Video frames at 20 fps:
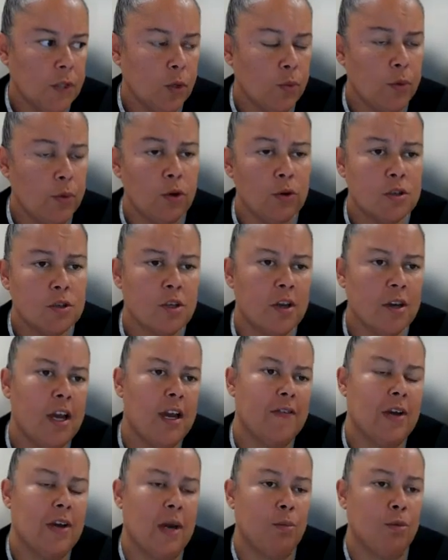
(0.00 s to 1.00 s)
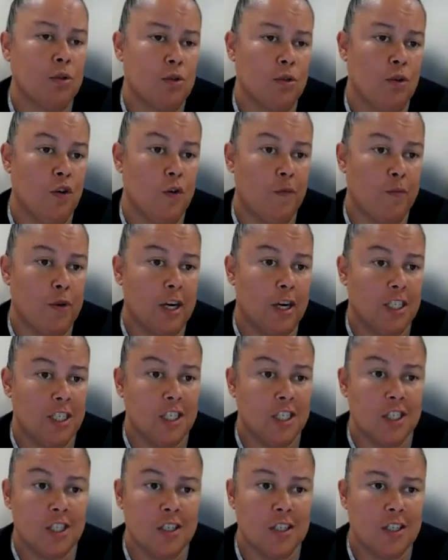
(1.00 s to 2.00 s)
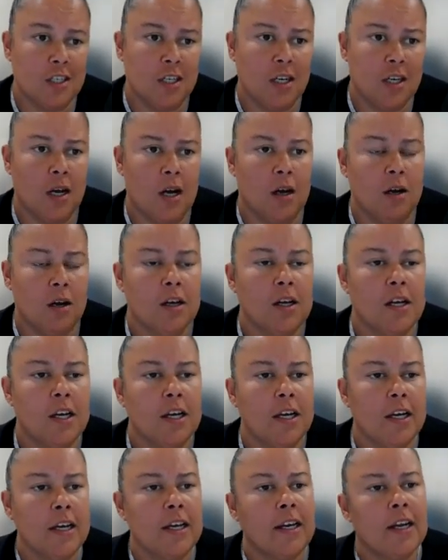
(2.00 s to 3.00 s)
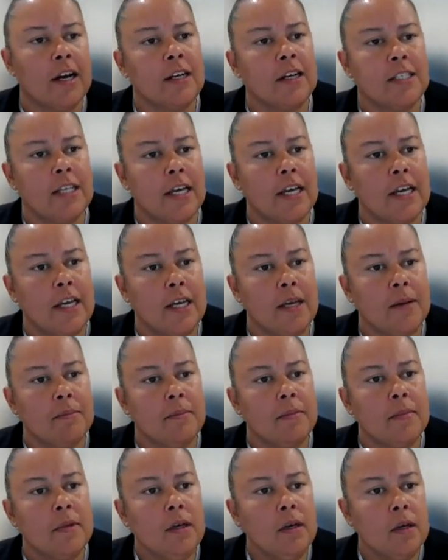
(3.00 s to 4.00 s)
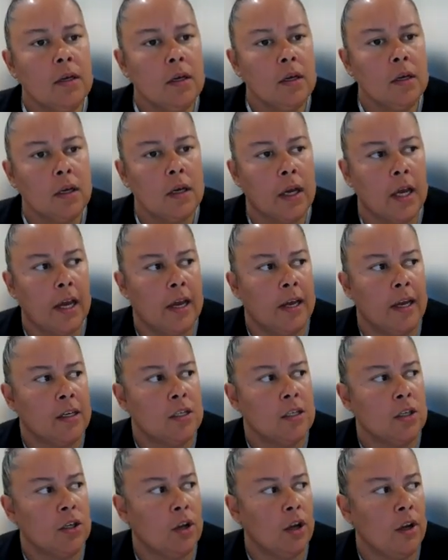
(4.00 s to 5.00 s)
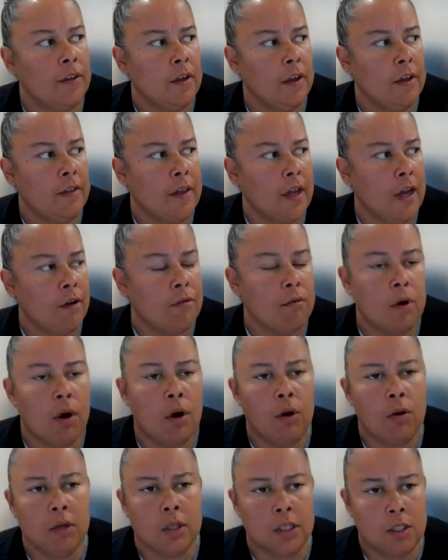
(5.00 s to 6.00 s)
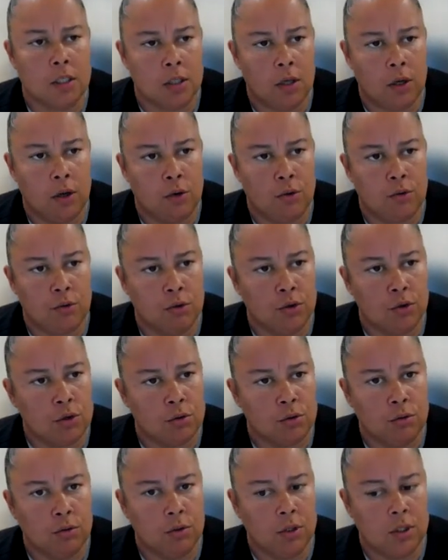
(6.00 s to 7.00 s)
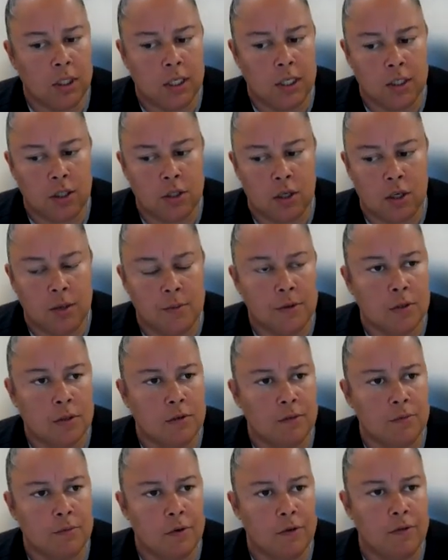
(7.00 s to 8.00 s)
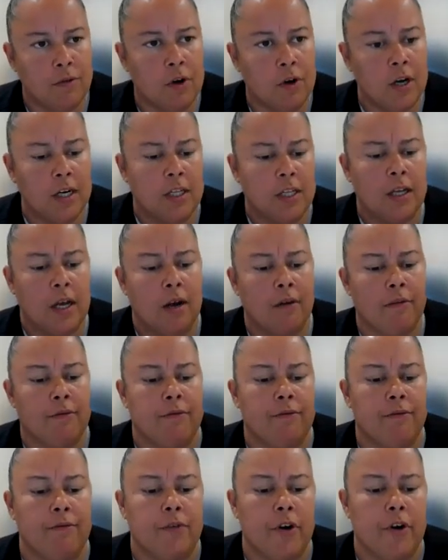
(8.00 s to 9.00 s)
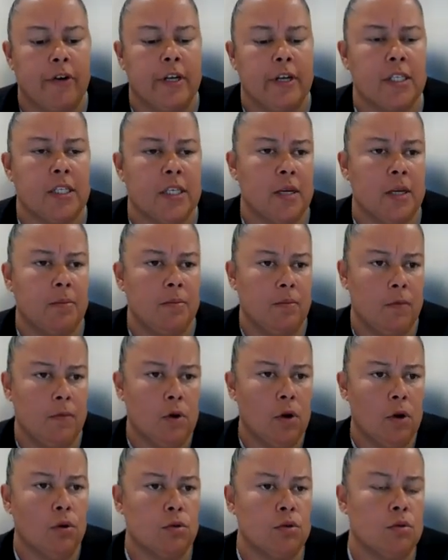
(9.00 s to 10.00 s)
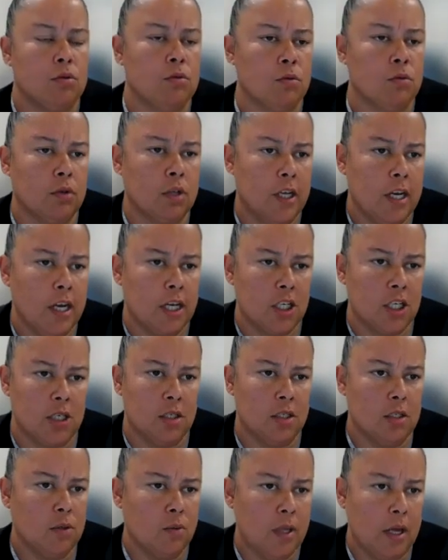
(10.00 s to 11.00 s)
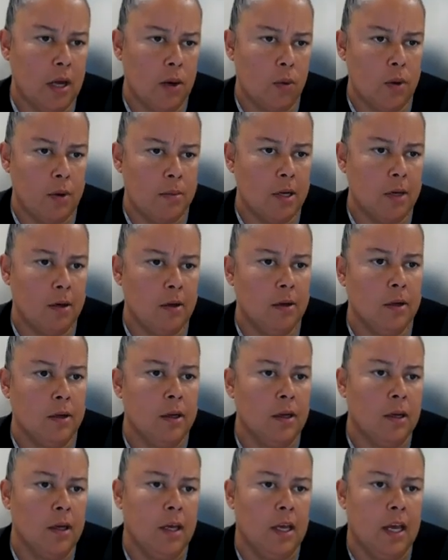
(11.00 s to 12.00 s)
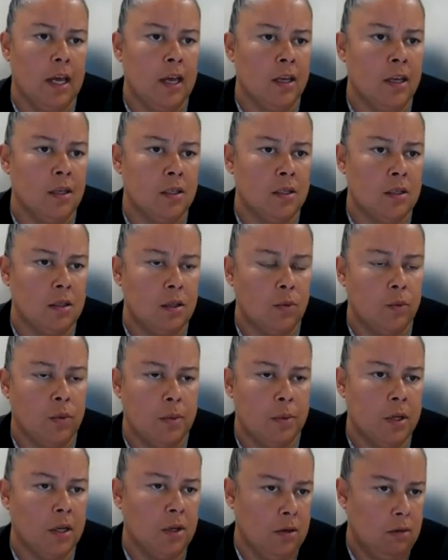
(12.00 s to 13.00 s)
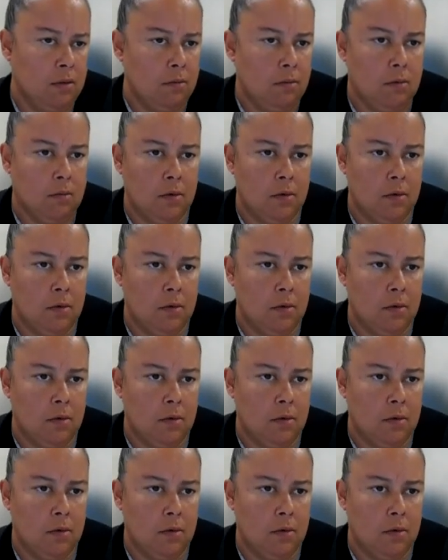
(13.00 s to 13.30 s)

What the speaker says: we also have Aboriginal health practitioners in our team, and their role is so crucial in terms of providing that very deep cultural connections with our women, and the women